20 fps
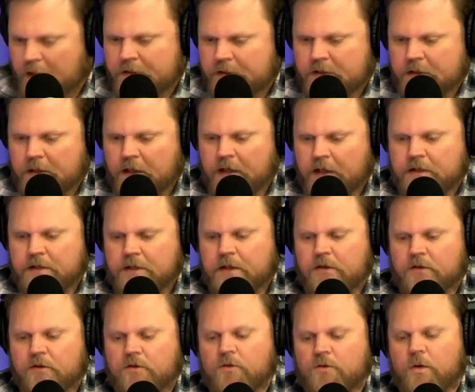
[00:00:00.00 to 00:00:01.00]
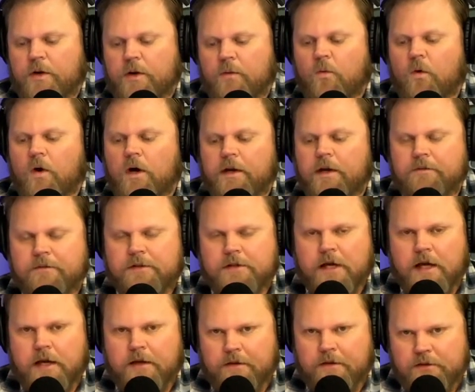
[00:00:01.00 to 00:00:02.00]
in 18 through 21. It's
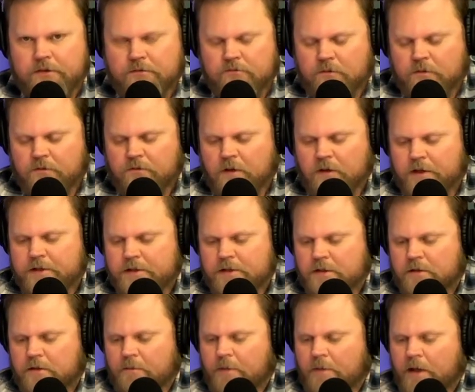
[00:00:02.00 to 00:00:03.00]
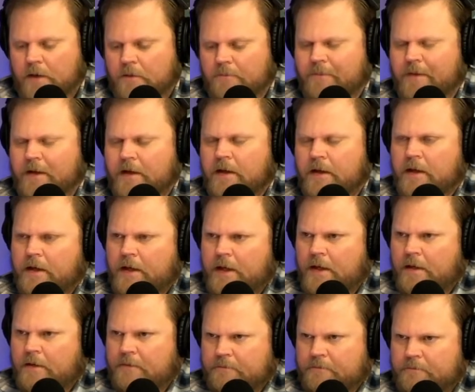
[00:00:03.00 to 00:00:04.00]
kind of this reflection about
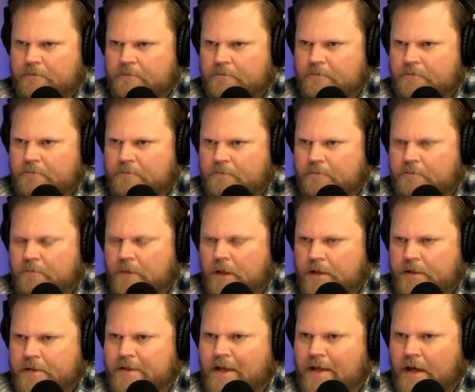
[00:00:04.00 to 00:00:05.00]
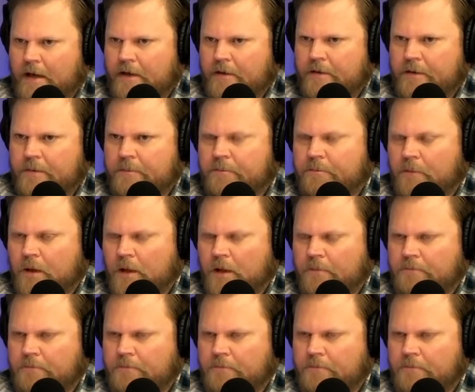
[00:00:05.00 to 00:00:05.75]
uh, death, but